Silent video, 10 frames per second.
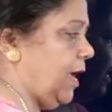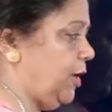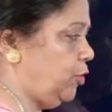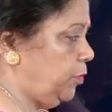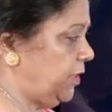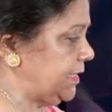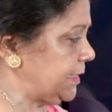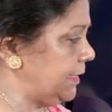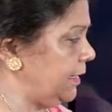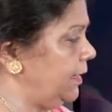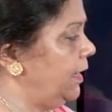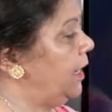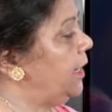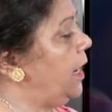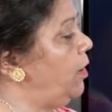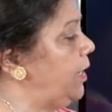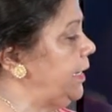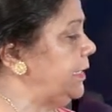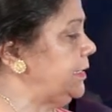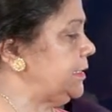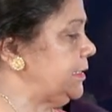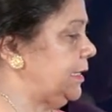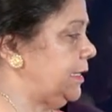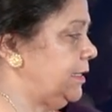I hope it is clear. Now let us